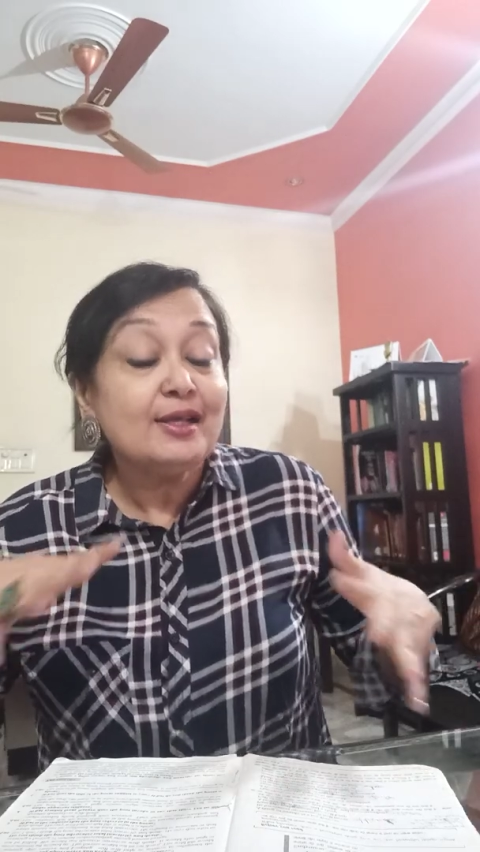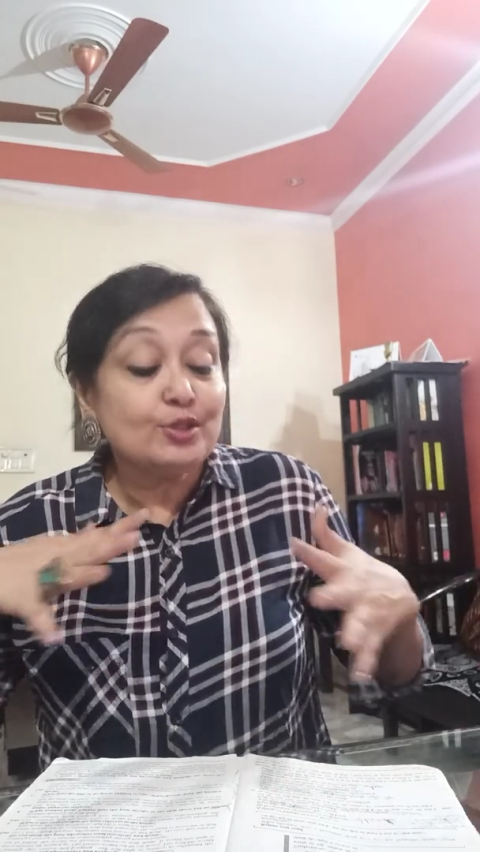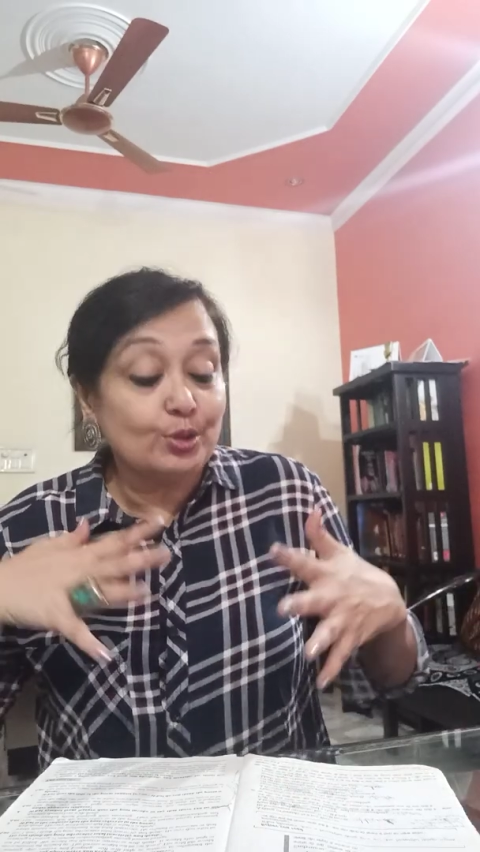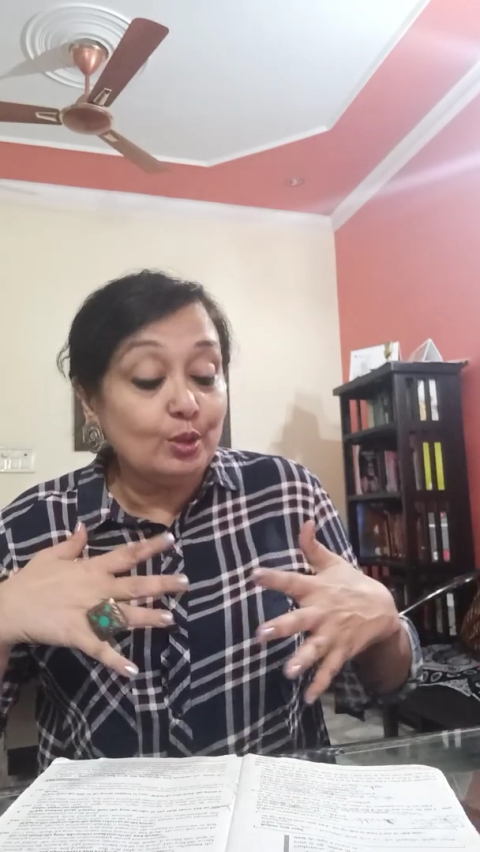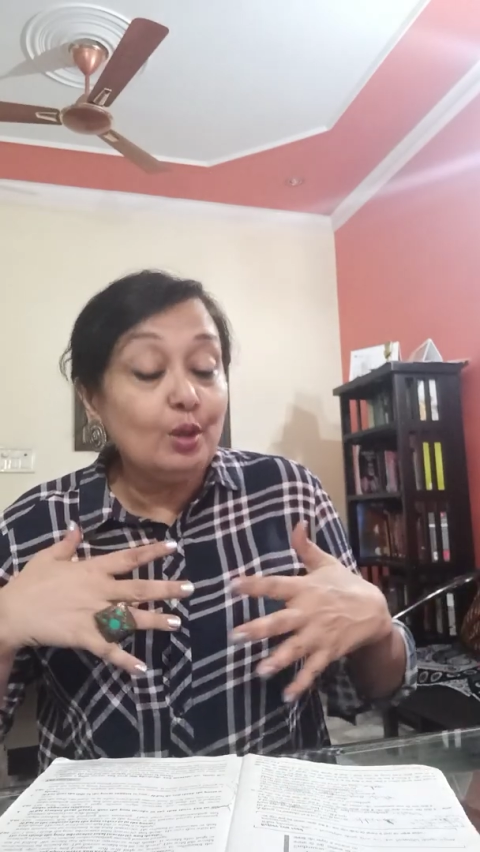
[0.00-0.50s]

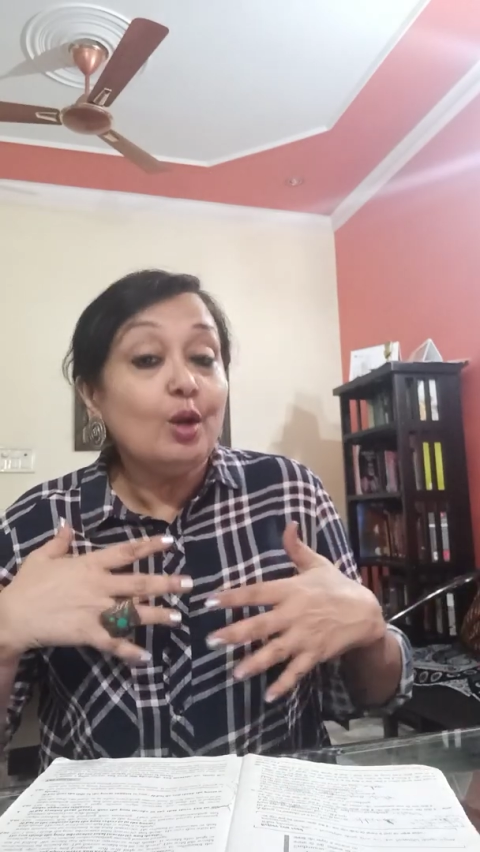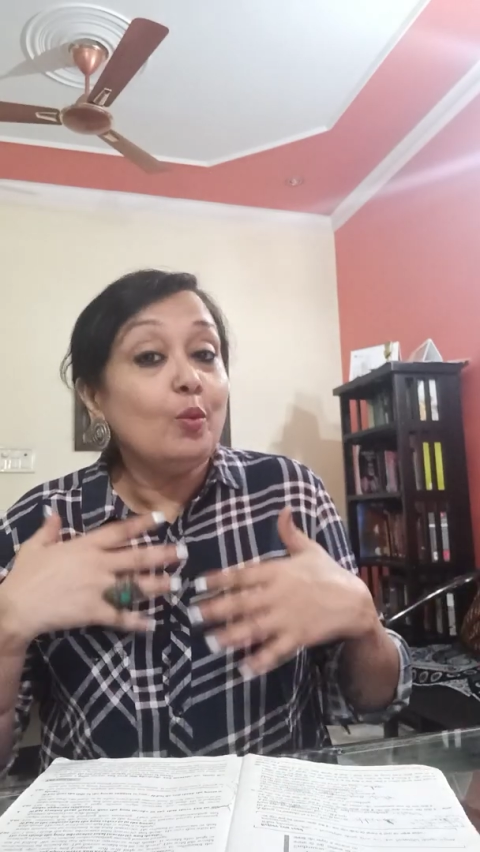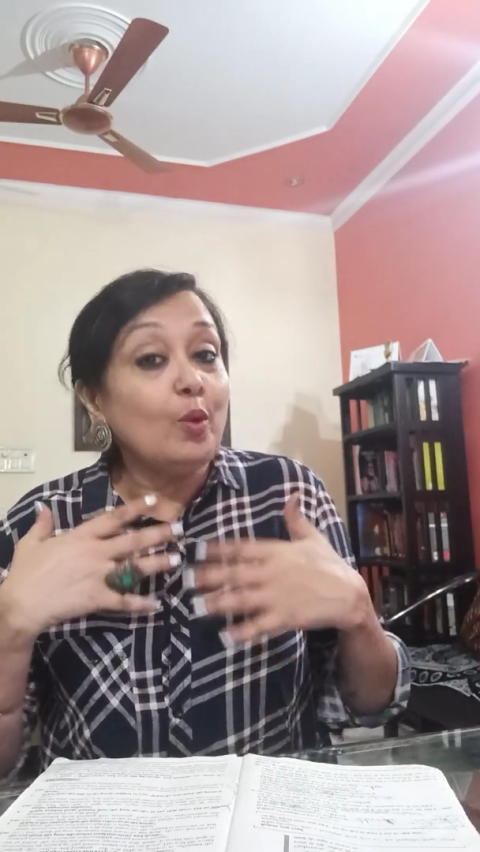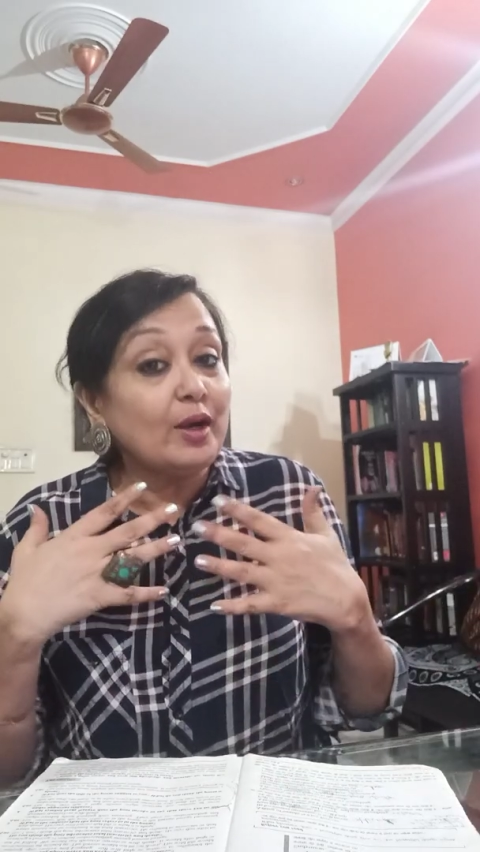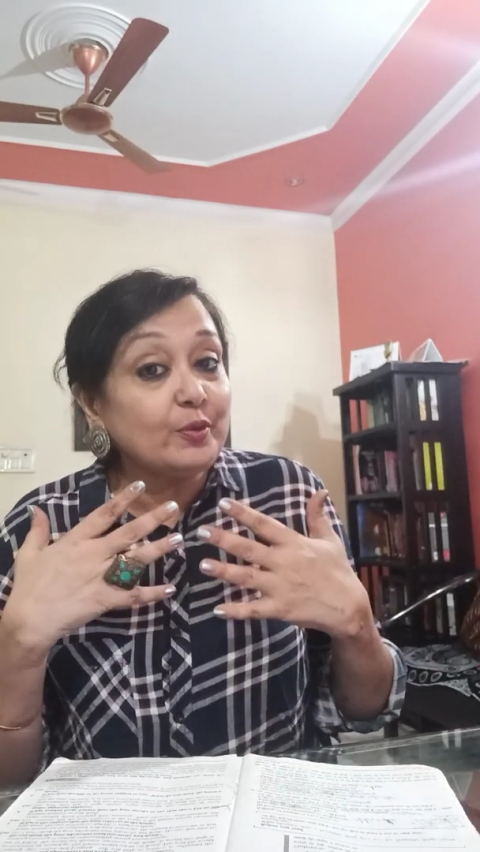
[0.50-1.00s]
So
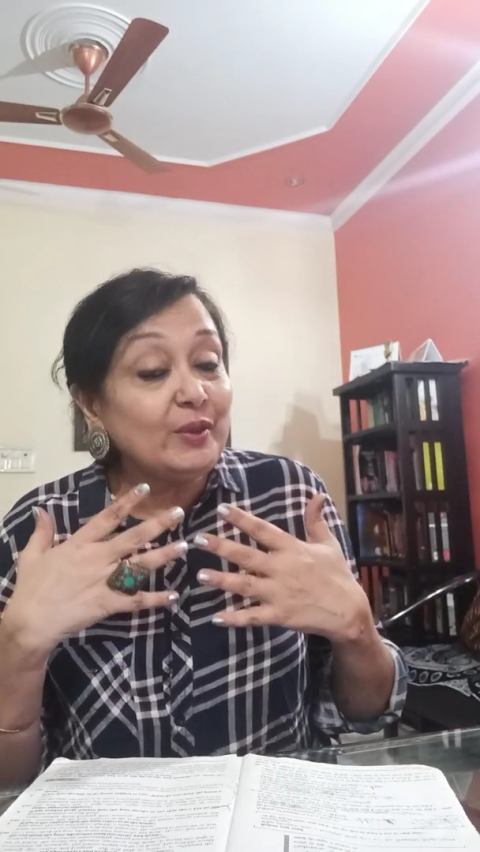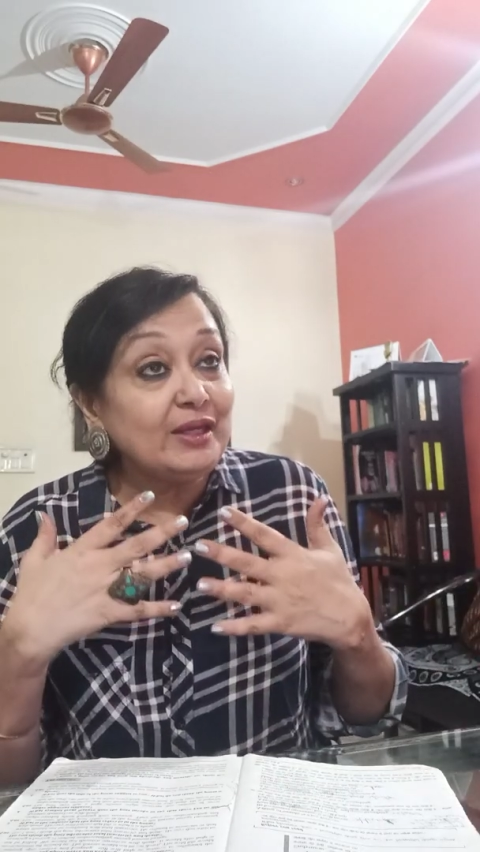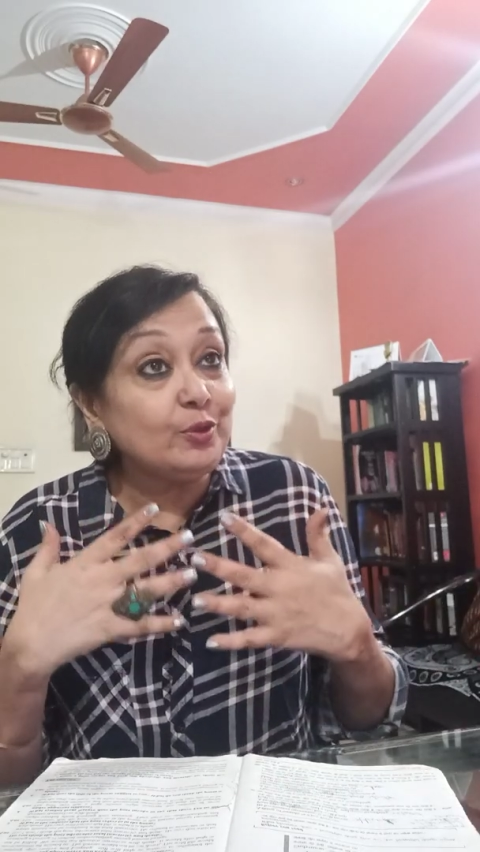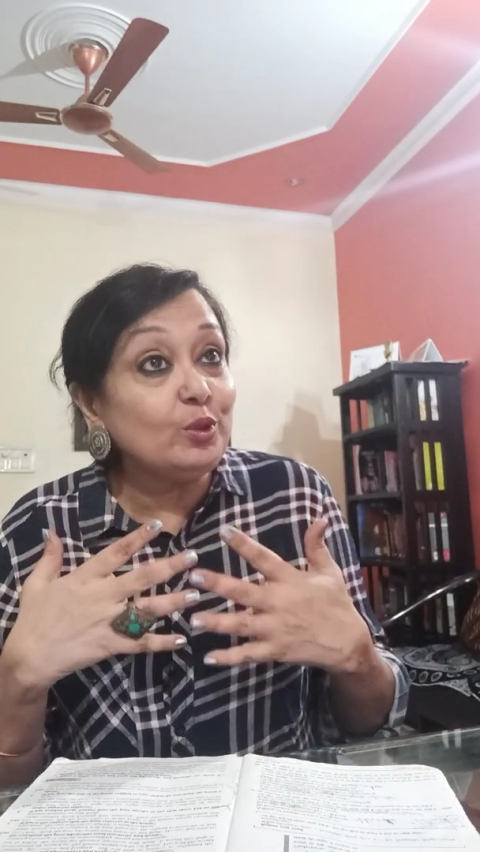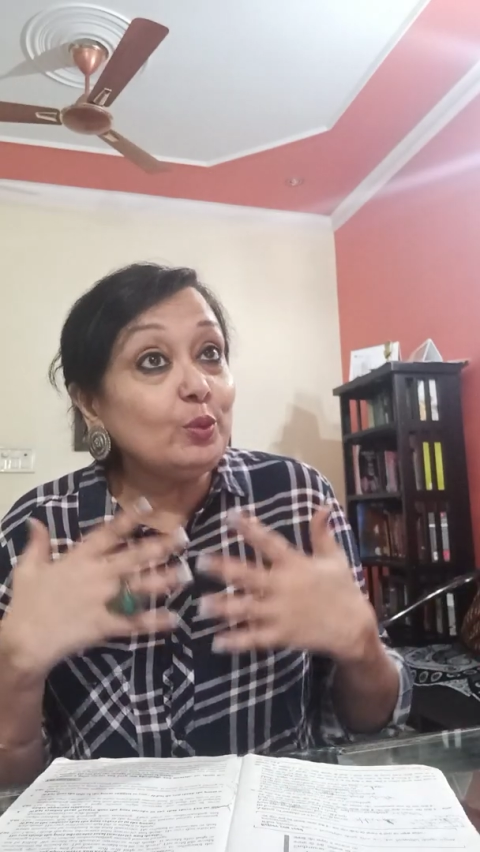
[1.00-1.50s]
what we
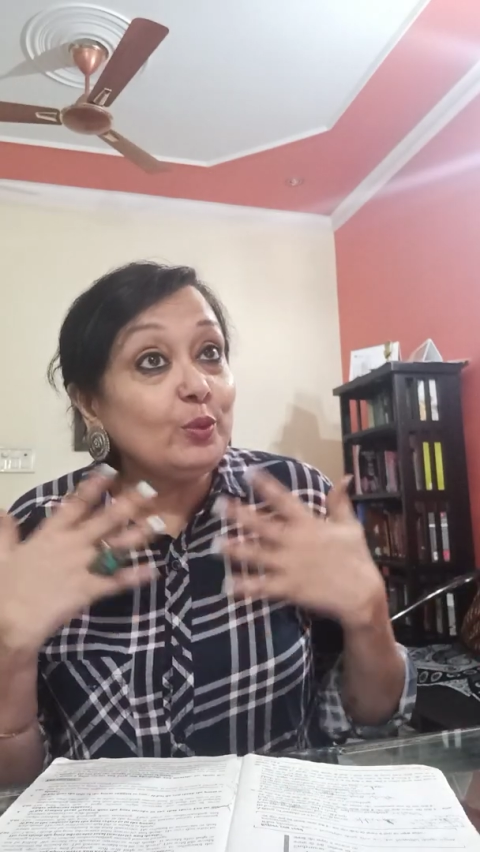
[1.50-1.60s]
do,